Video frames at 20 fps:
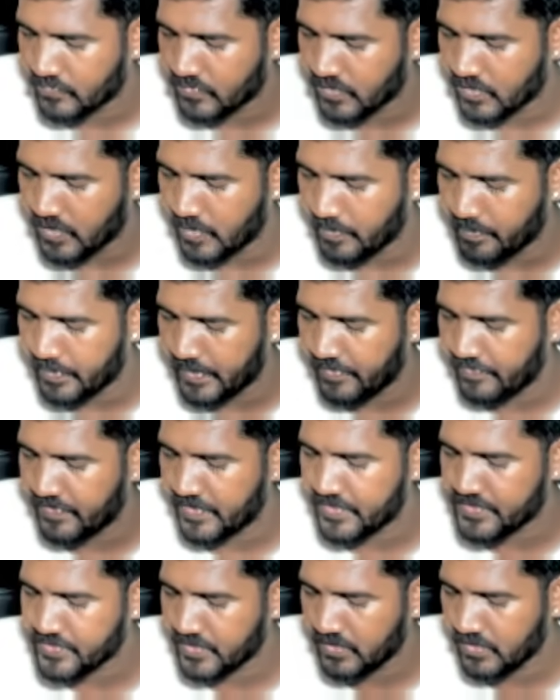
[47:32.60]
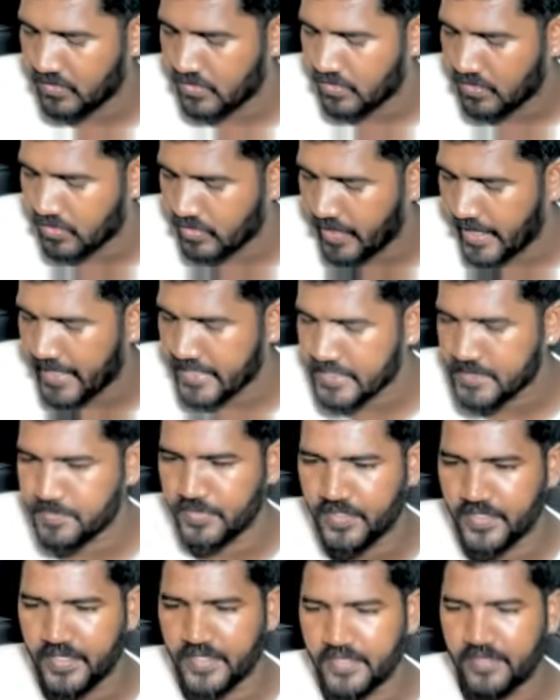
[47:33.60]
Company facing tax
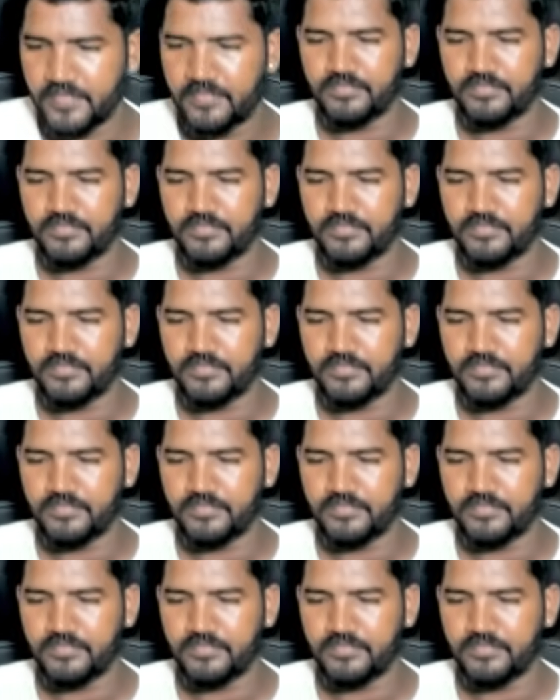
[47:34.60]
burden.